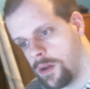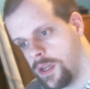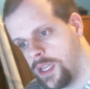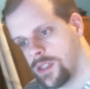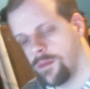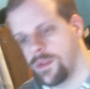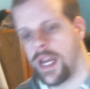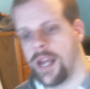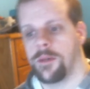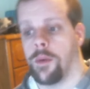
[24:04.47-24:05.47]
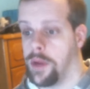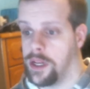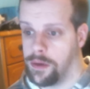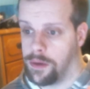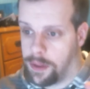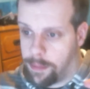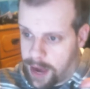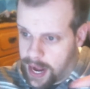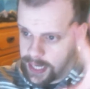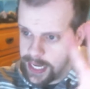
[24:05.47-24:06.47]
sometimes, but we do do the
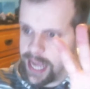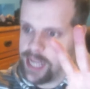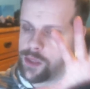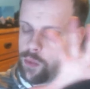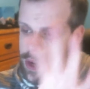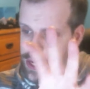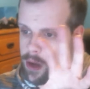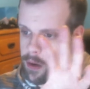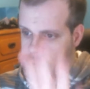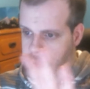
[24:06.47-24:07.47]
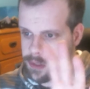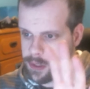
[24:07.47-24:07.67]
podcast windows,